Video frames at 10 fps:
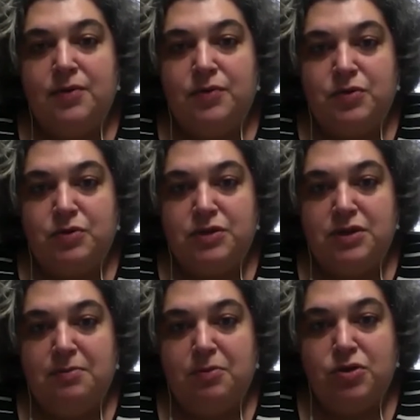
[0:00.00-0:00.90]
which was
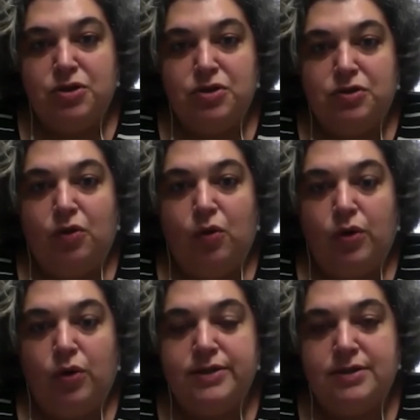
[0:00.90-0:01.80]
an immersion
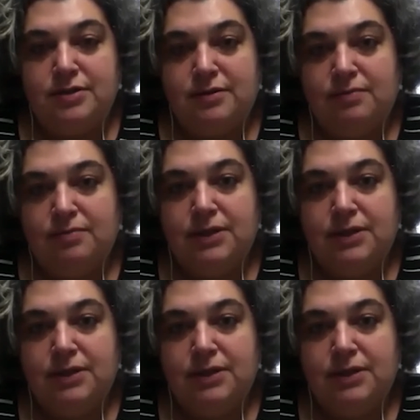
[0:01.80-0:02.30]
course